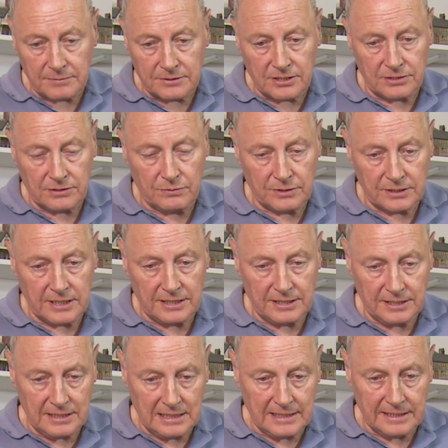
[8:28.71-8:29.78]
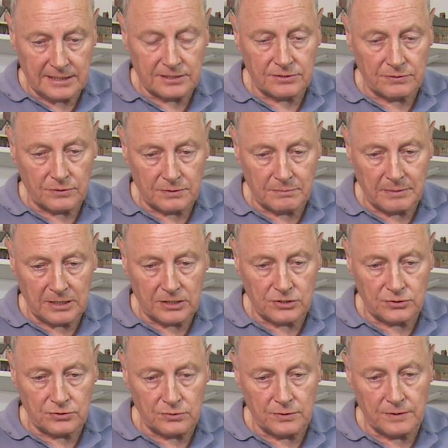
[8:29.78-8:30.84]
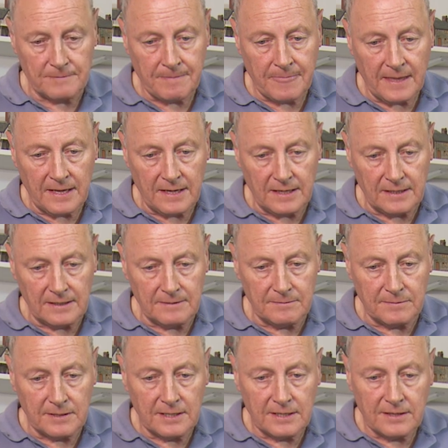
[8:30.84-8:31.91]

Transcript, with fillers: um, I don't want to get any leaks I want to make sure um,